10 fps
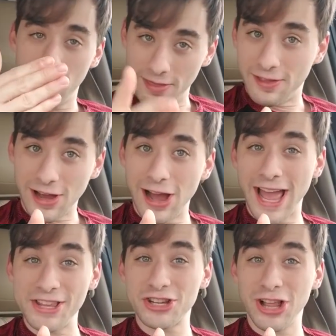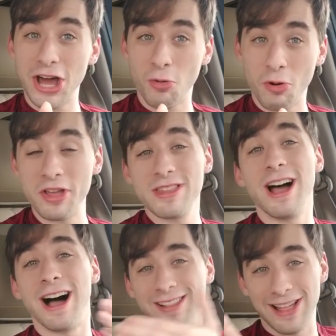the enchilada one
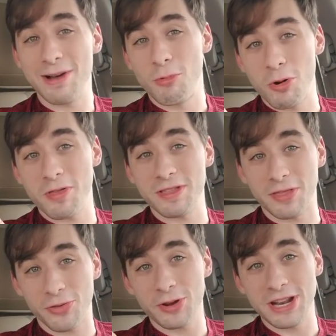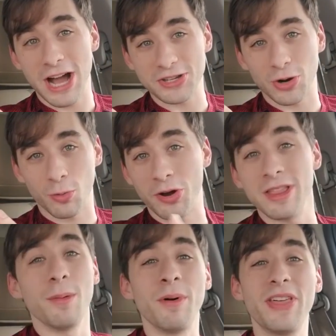a lot more than the 3 nacho one,
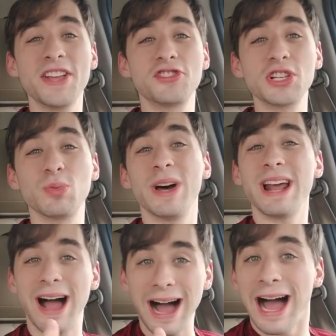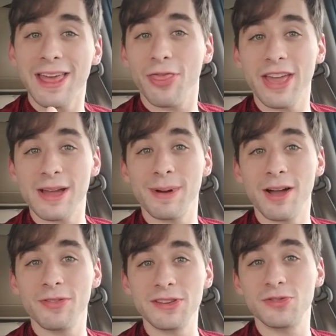but that's just what I think
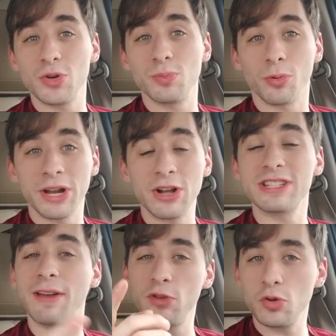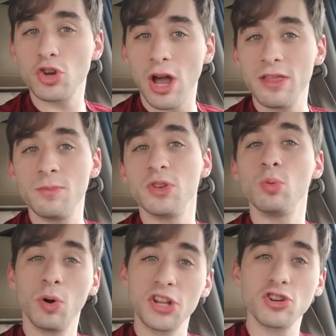about these two burritos. Have you tried them? Do you
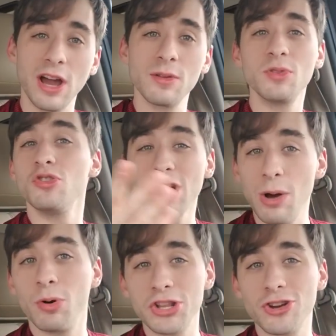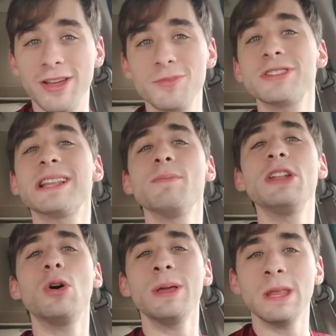want to try them? Do you not want to try them? Just let me
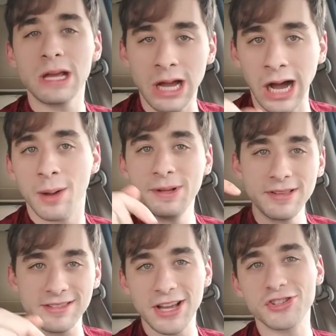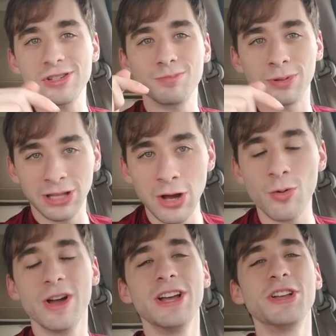know in the comment section below.
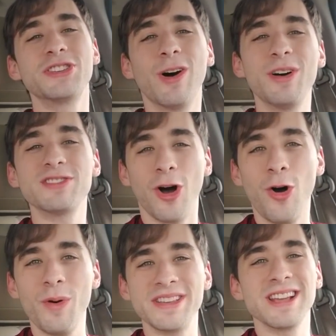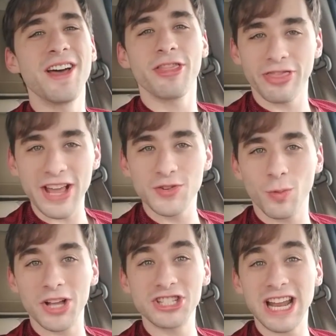So as always, thanks for
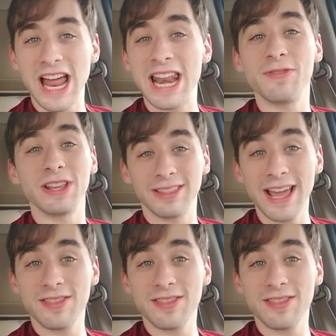watching, and if you like